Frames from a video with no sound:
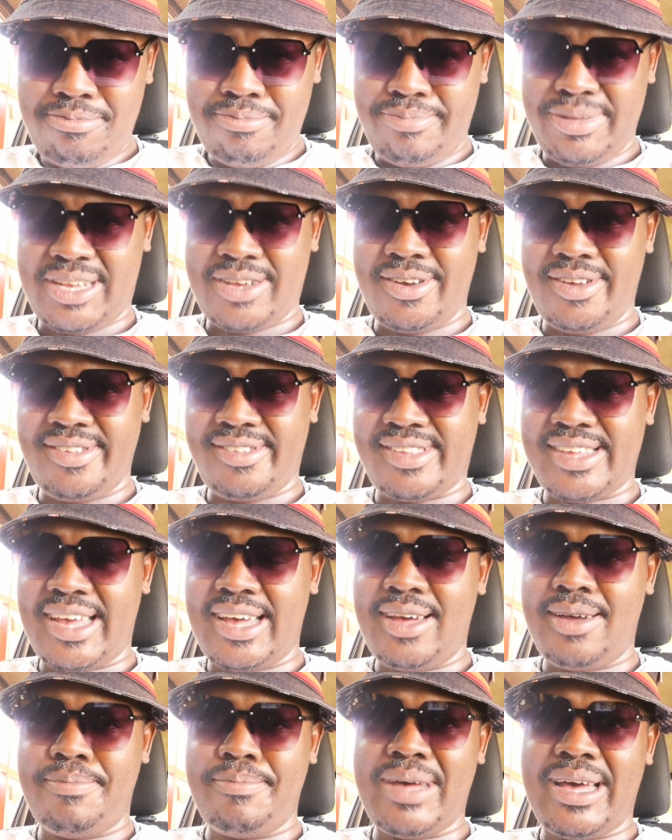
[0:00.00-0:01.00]
Because
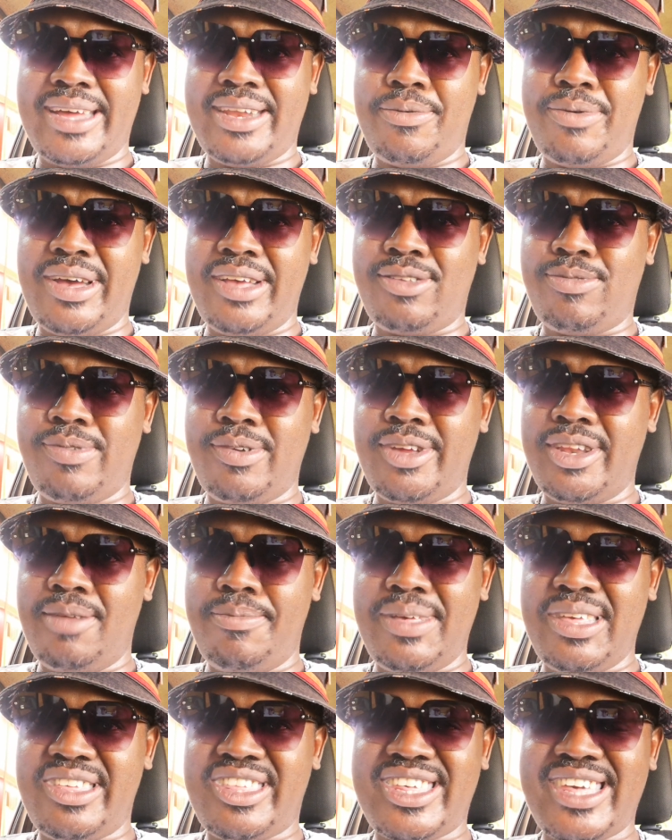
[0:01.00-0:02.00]
otherwise we're going to
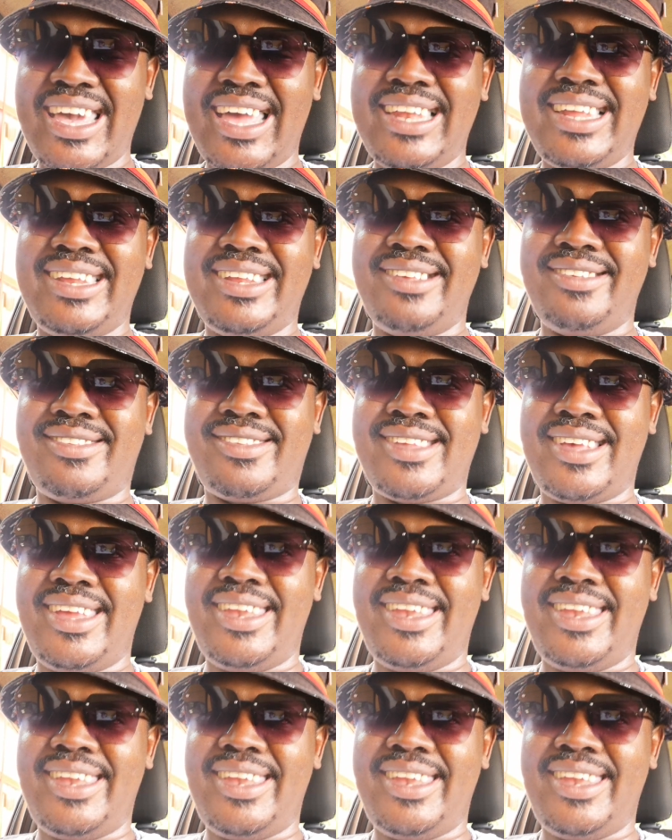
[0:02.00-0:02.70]
be cheerleaders,